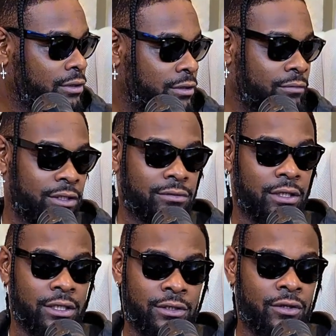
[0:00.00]

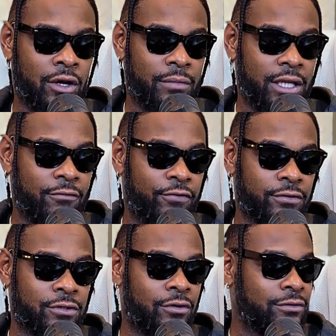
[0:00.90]
You know what I mean? Them folks
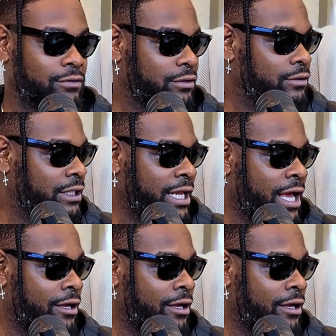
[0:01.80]
gonna get down.